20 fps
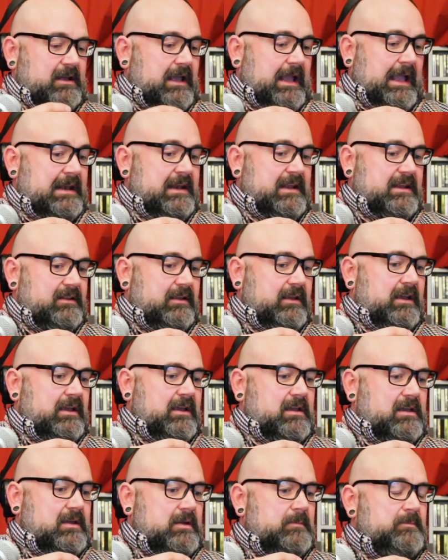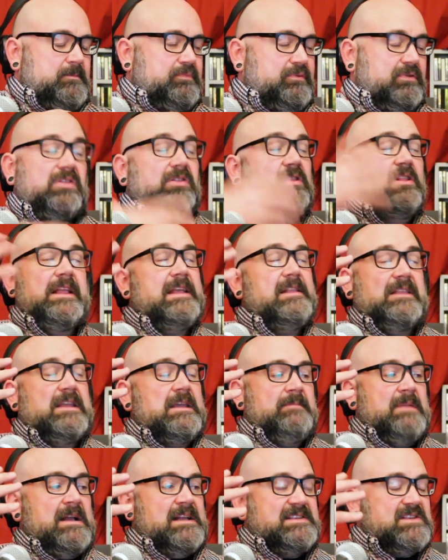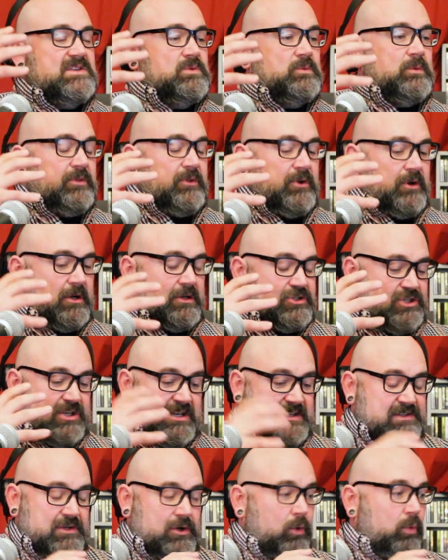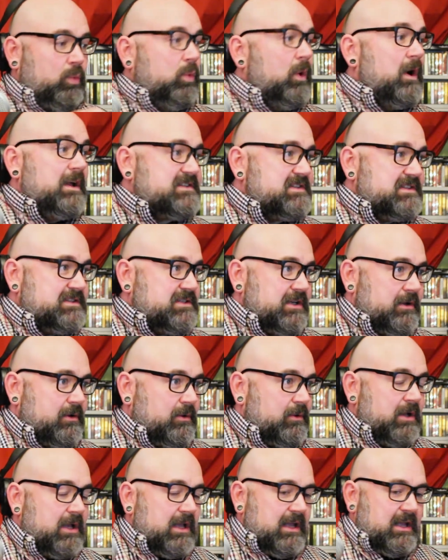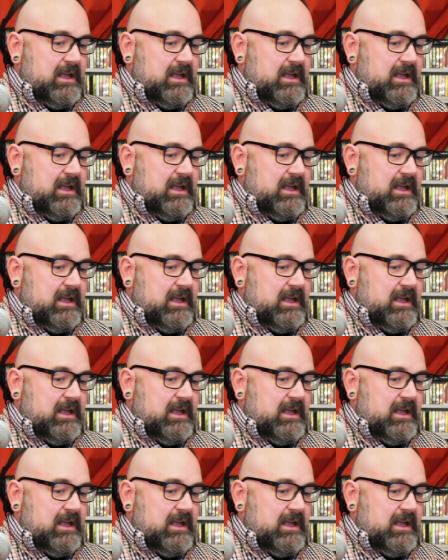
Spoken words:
and it completely messes with her, and she doesn't know what to do,